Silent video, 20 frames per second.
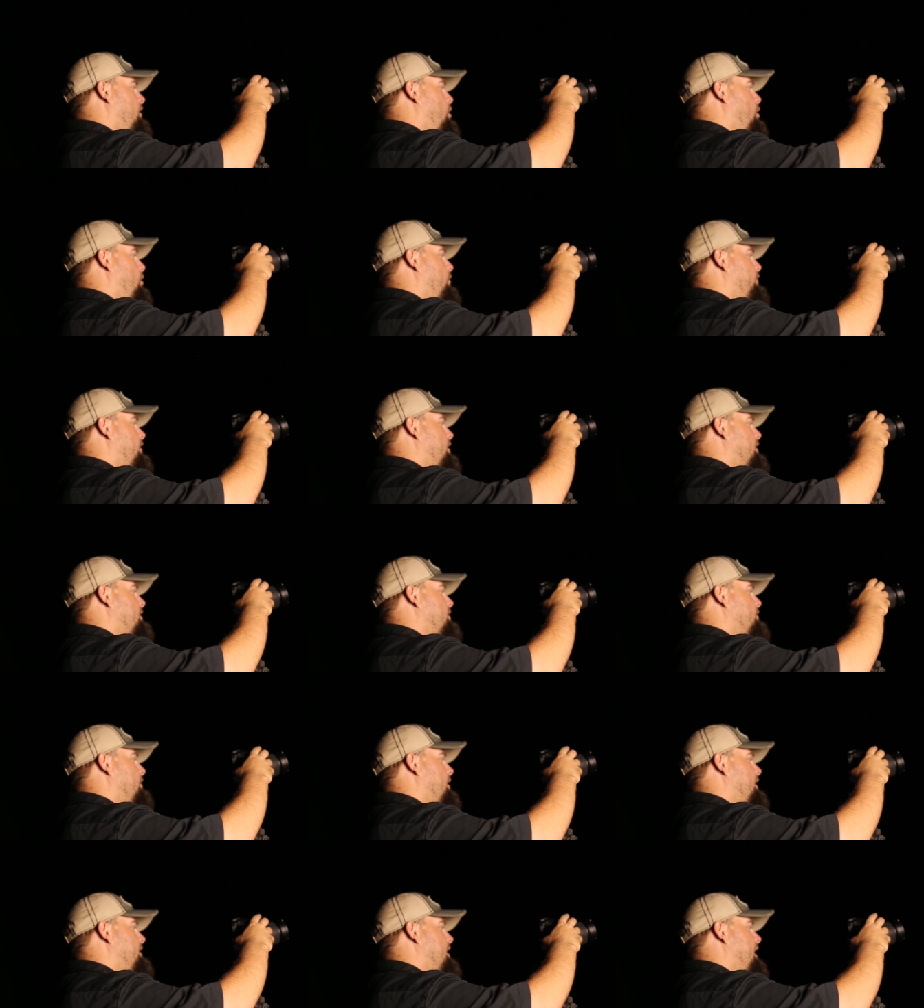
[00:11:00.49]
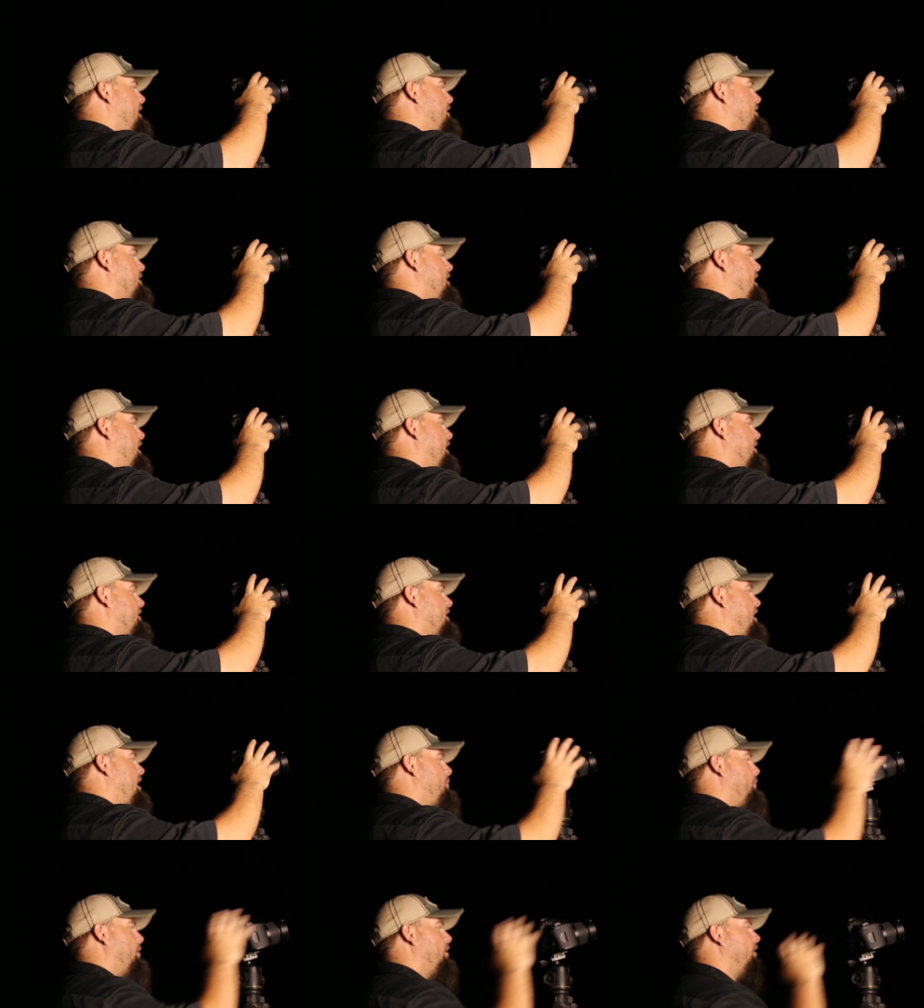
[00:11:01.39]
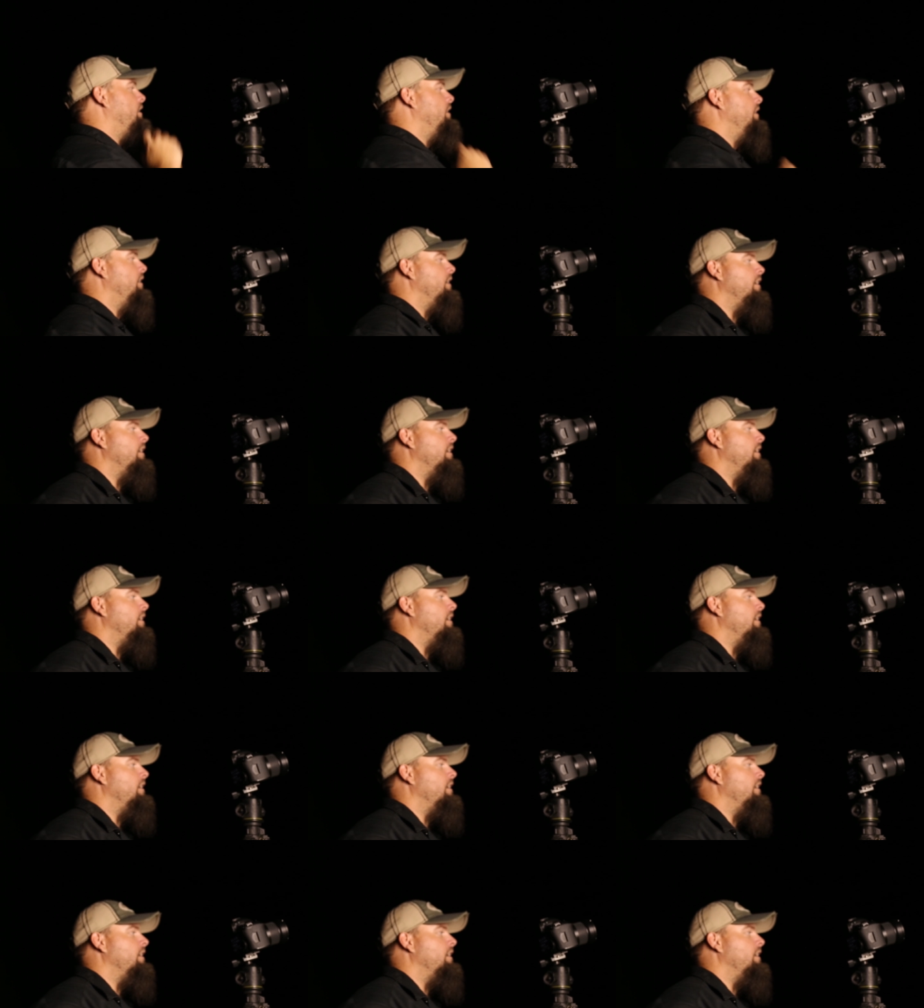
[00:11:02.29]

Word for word: over to a 10 second timer.